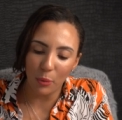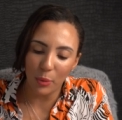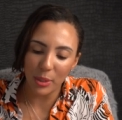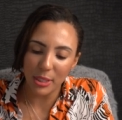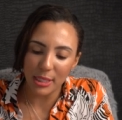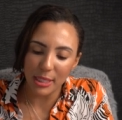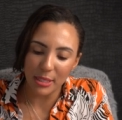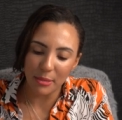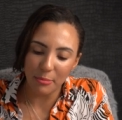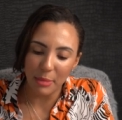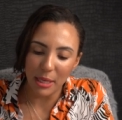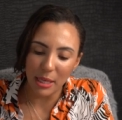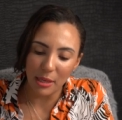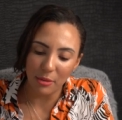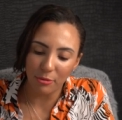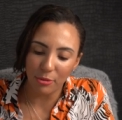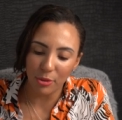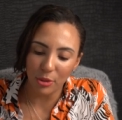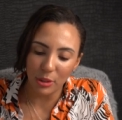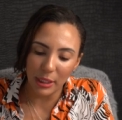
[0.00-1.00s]
What does this
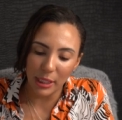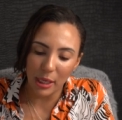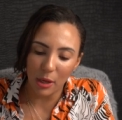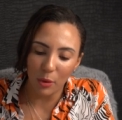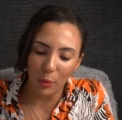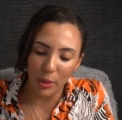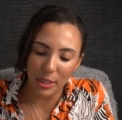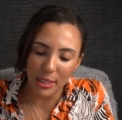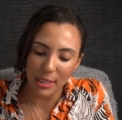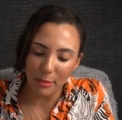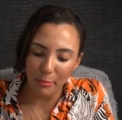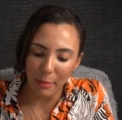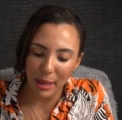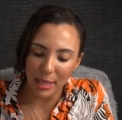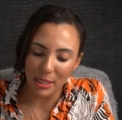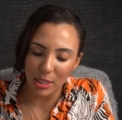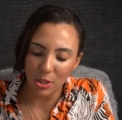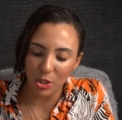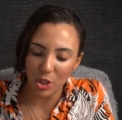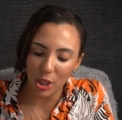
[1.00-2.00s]
mean for Leo? What is the
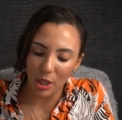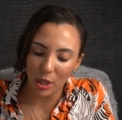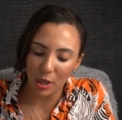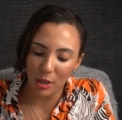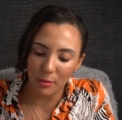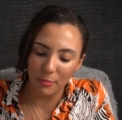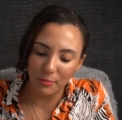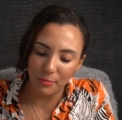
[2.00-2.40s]
message here?